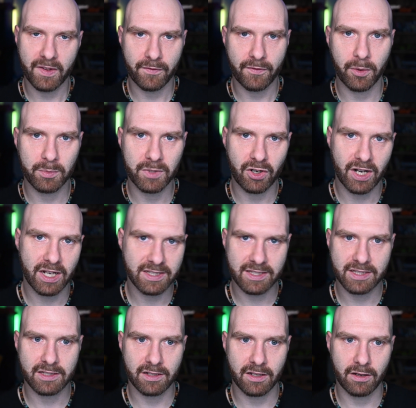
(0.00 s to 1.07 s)
from the
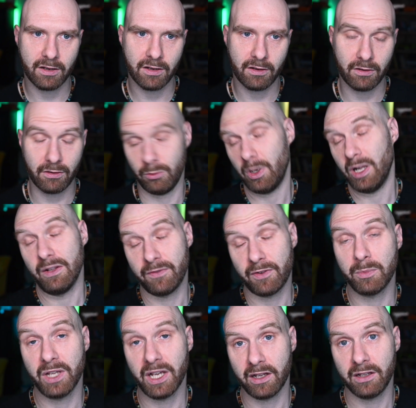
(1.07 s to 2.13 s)
rest or well, from
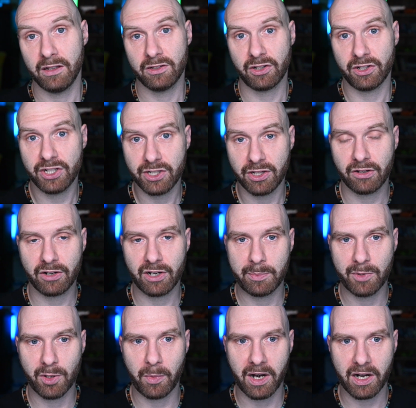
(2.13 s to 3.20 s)
the traditional
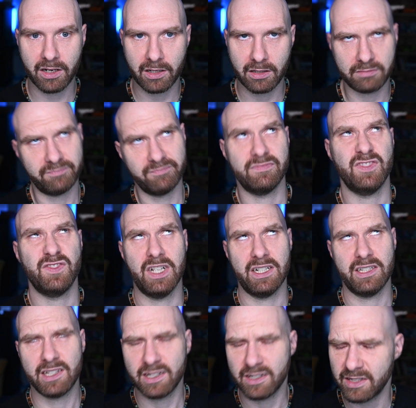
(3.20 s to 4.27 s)
crypto market if there's
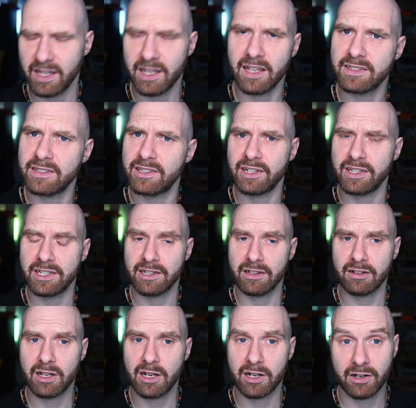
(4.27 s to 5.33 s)
such thing as a traditional
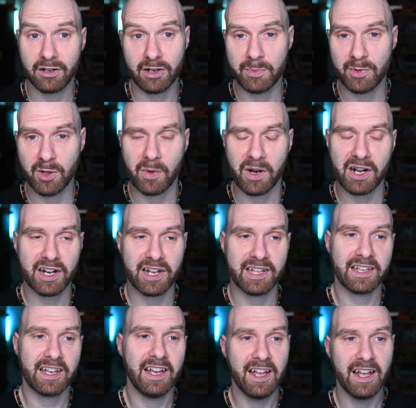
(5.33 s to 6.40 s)
c- crypto market.
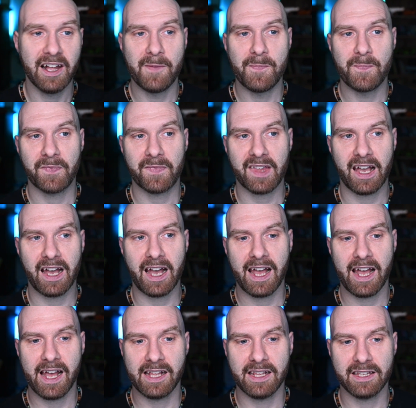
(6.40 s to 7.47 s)

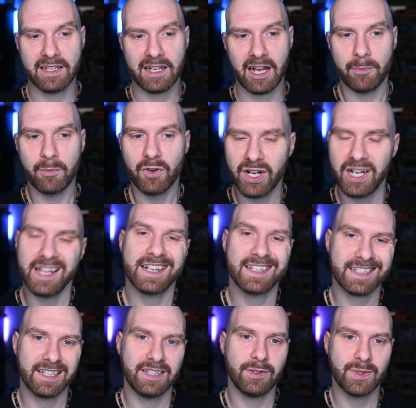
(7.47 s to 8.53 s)
And I'm really
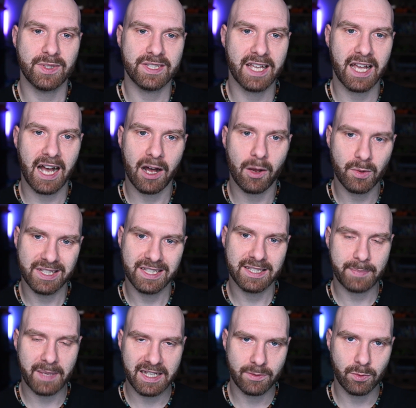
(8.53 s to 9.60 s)
excited to see how this
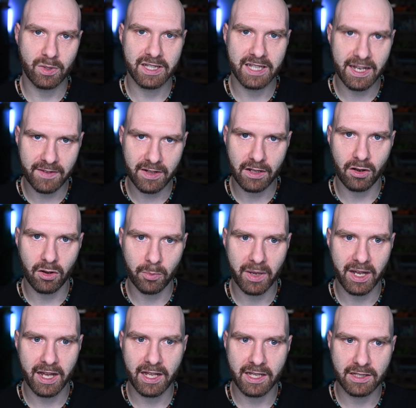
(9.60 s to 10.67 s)
space will develop
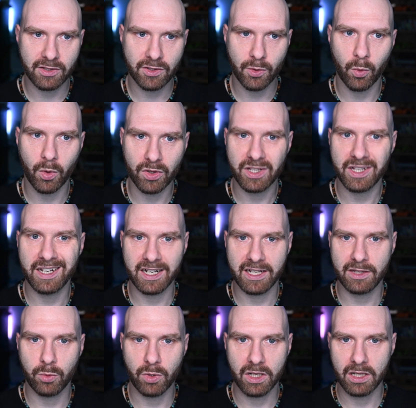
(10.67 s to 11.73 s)
and to what degree
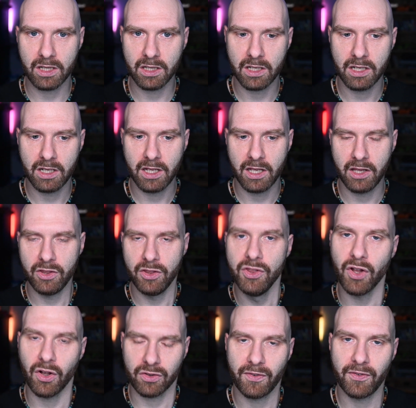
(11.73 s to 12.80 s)
it will
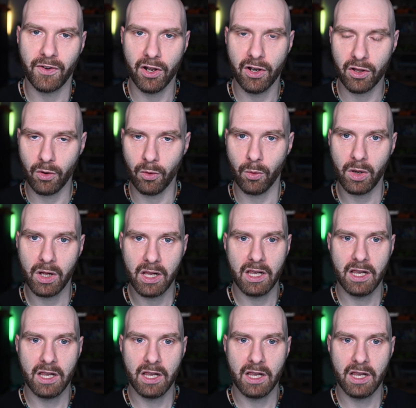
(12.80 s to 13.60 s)
not follow